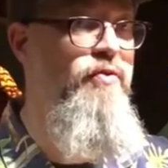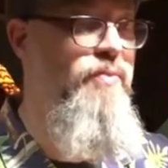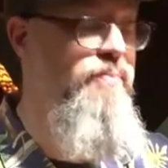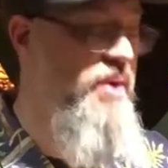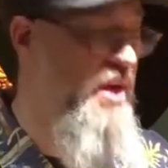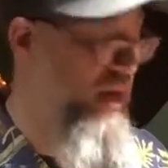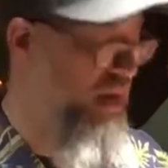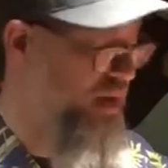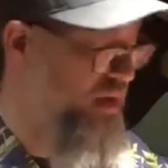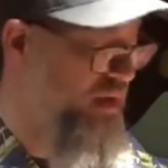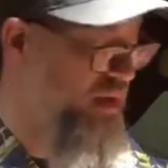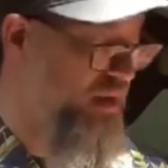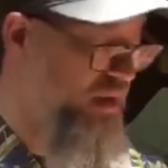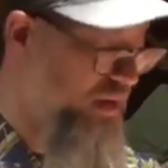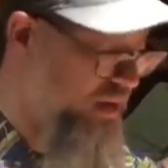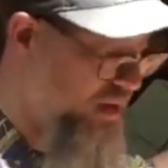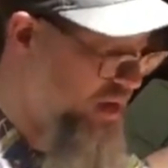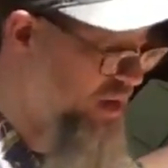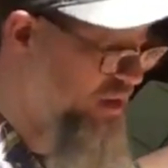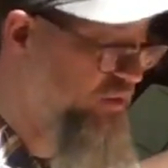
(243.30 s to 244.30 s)
me
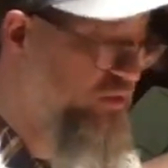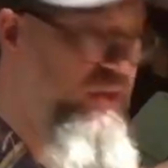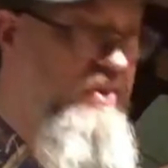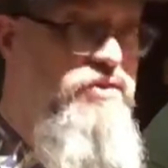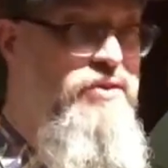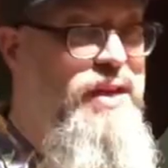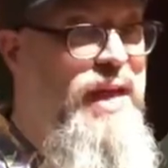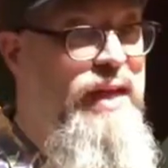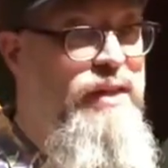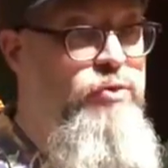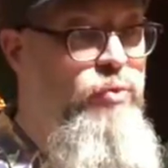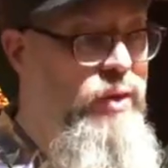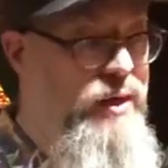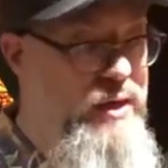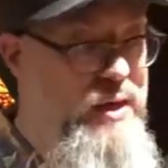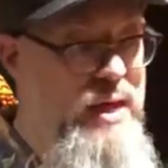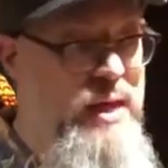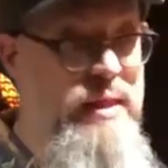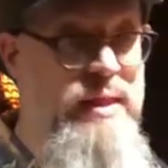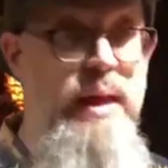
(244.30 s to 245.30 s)
is this next one.
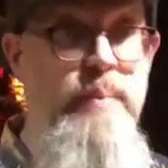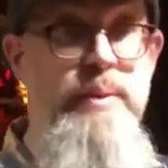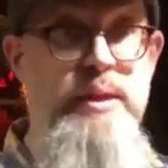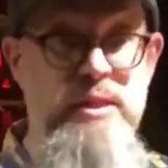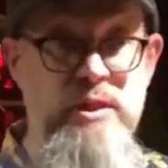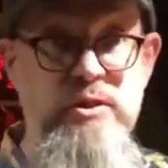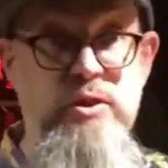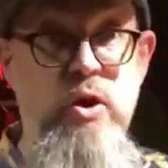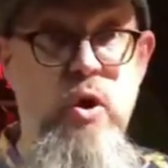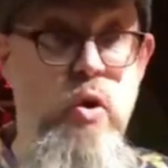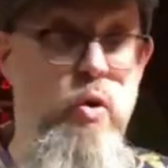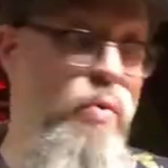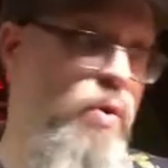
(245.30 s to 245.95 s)
Let me just go